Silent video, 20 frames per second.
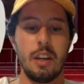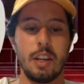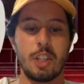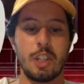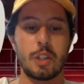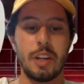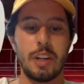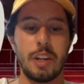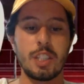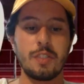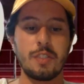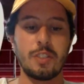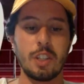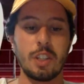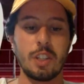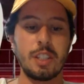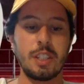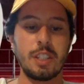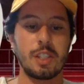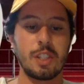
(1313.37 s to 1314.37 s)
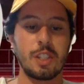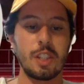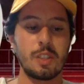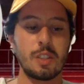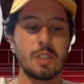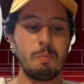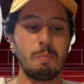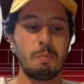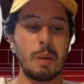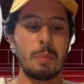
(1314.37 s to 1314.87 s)
transfer. It's
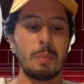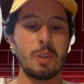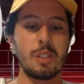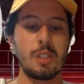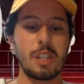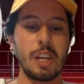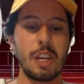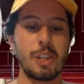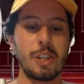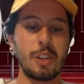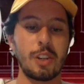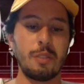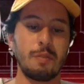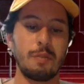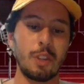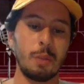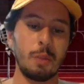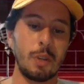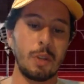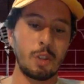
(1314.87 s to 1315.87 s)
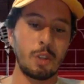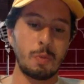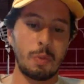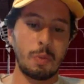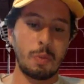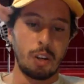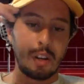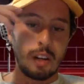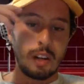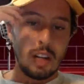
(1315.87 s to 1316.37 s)
just memorization for the most
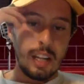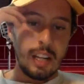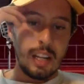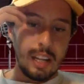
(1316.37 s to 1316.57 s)
part.